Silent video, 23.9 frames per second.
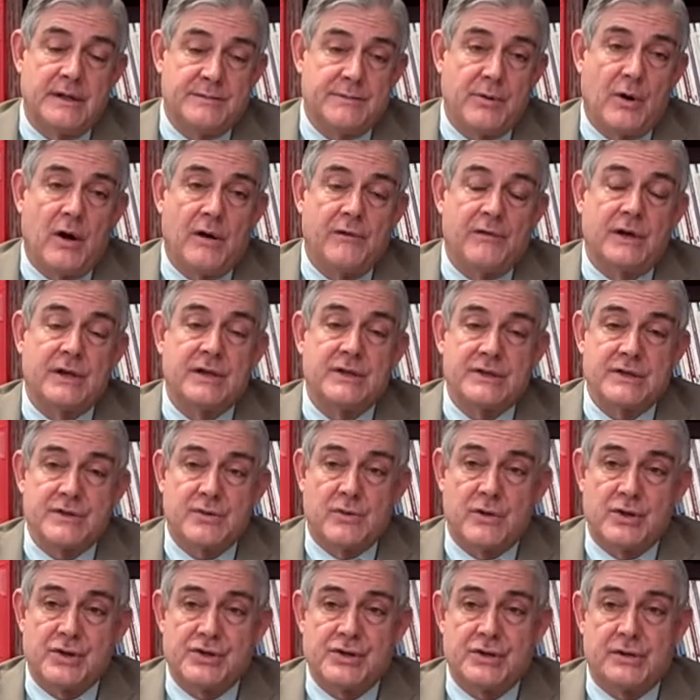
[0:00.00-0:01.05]
part of a
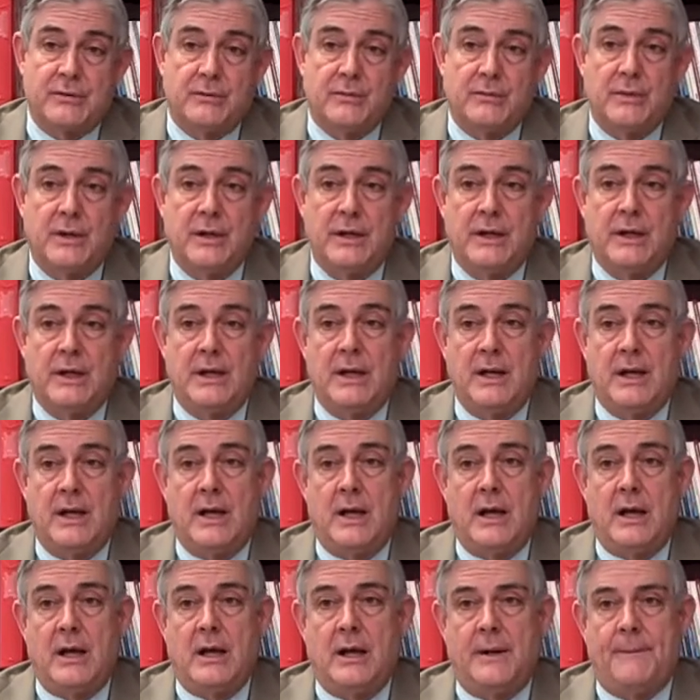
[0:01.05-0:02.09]
consortium.
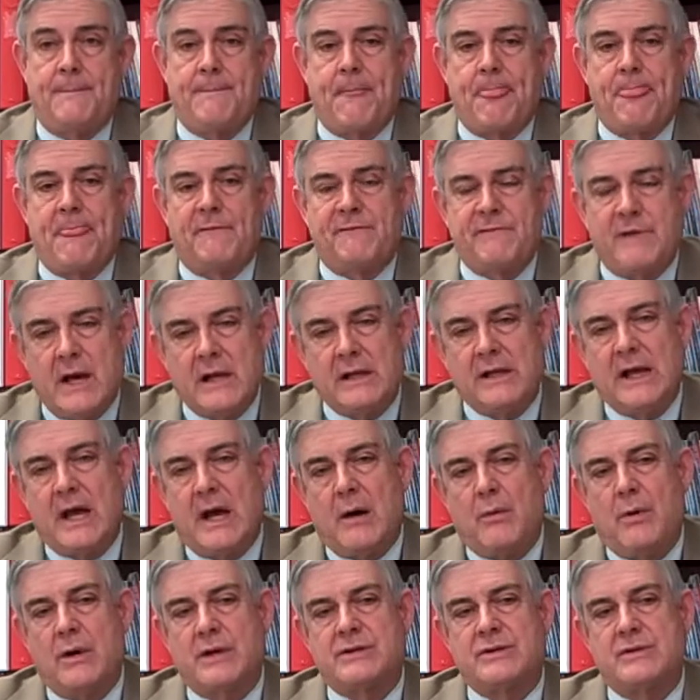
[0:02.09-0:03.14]
Finally,
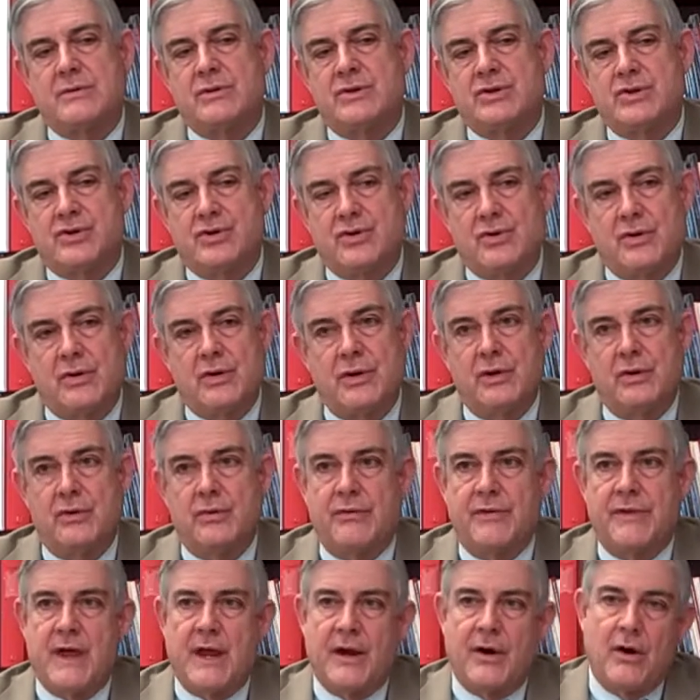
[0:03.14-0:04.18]
I want to assure
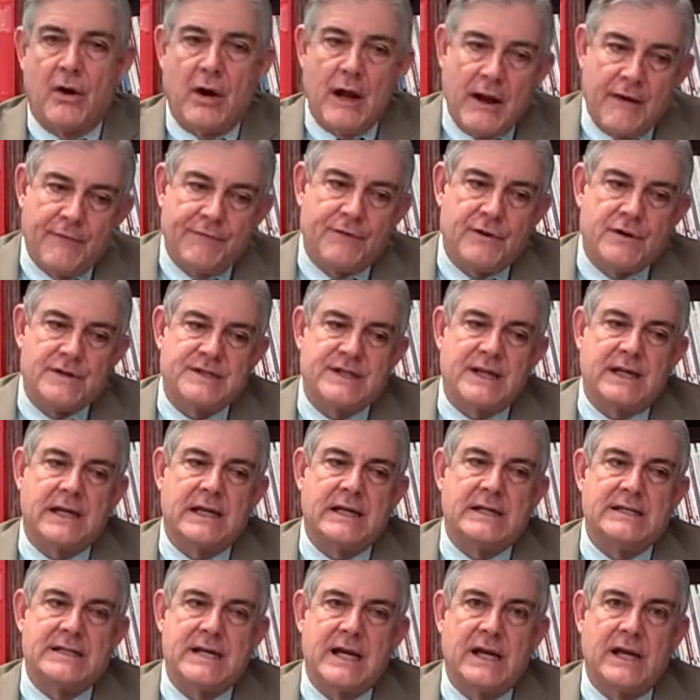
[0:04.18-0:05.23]
you that our efforts at
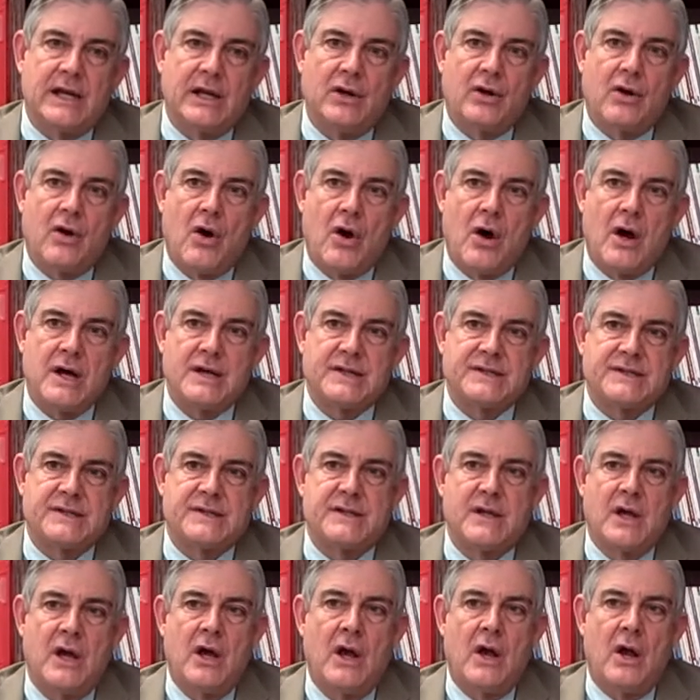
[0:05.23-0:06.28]
containing
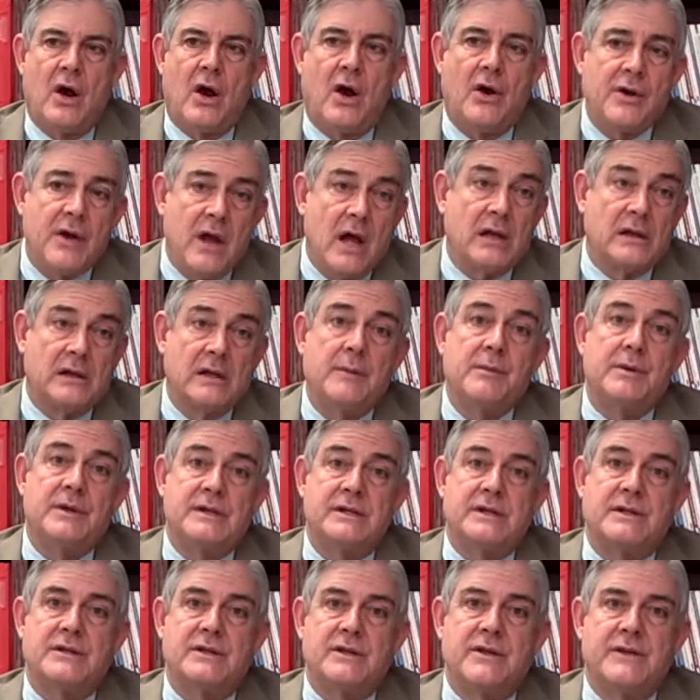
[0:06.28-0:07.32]
costs are not
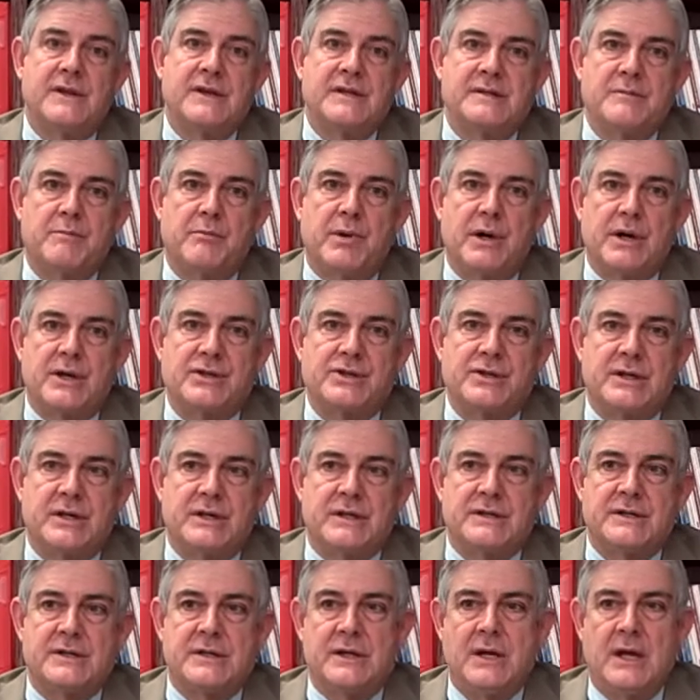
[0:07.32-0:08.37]
limited to this
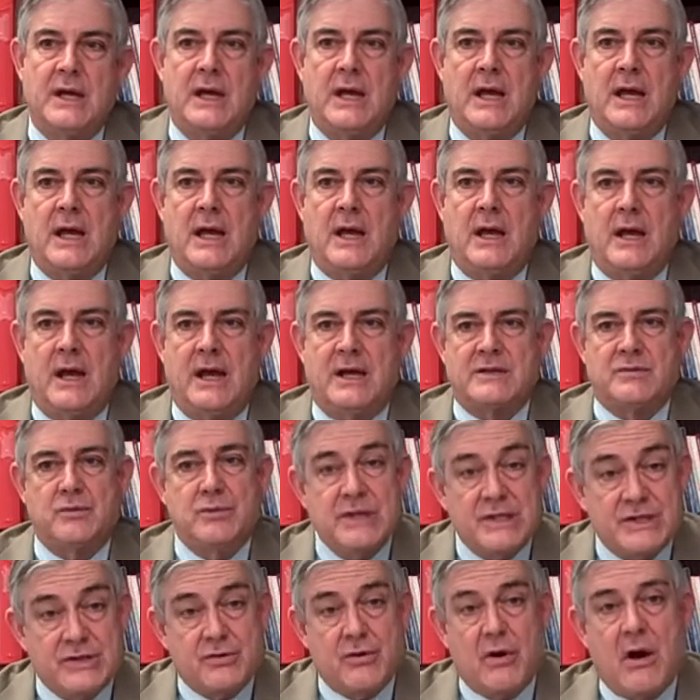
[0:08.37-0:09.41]
budget, as
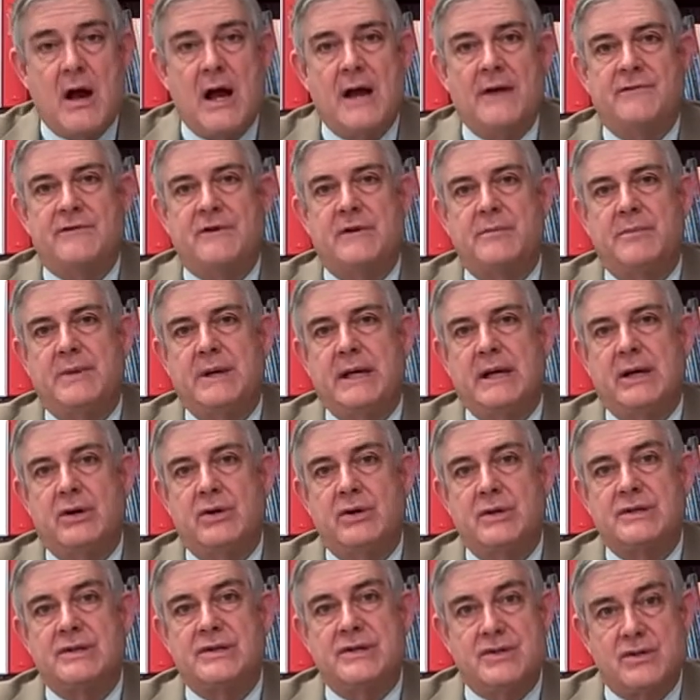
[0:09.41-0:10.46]
we strive to be
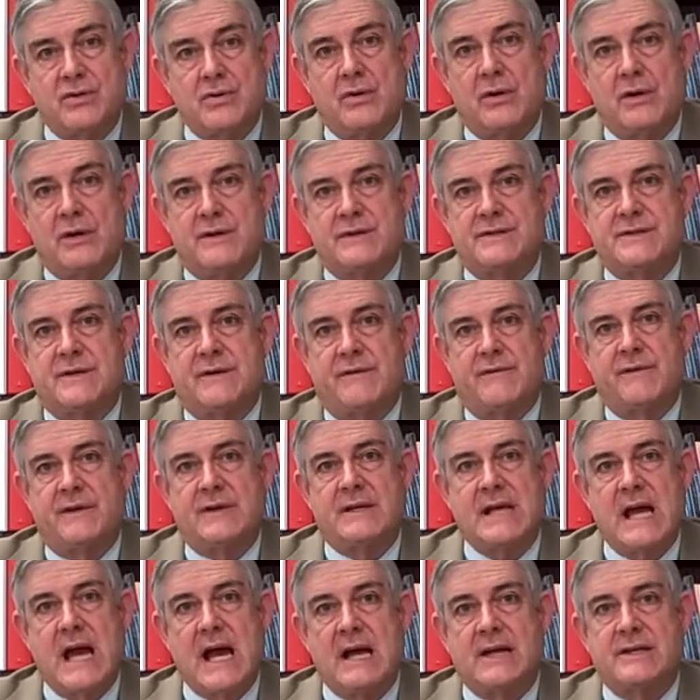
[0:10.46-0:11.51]
good stewards of
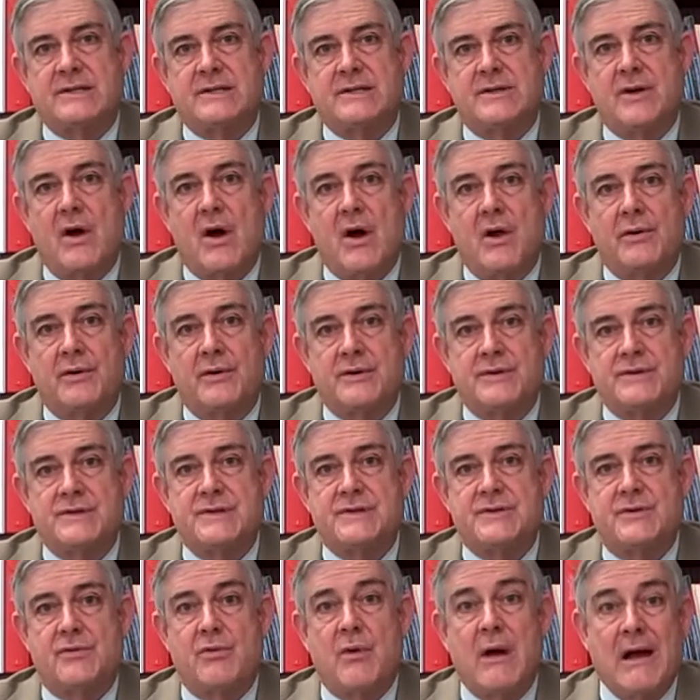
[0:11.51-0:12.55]
the tax
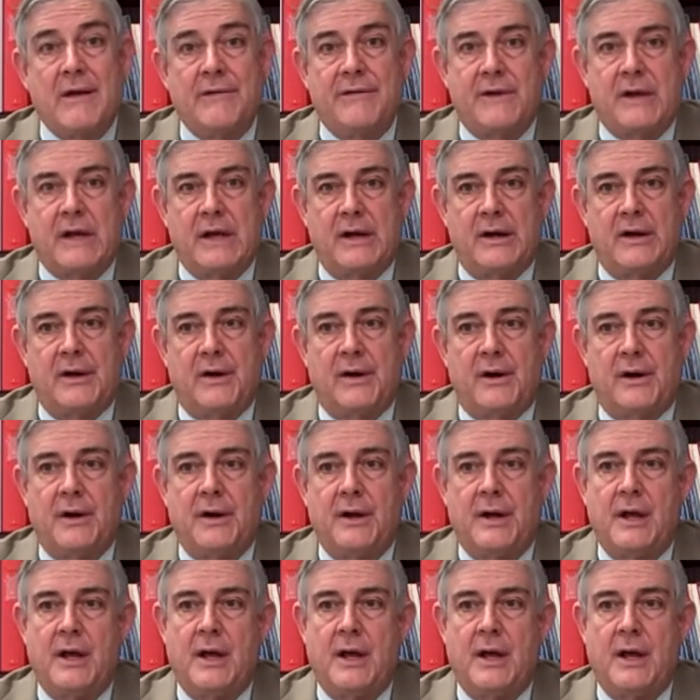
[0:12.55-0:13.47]
dollars throughout the year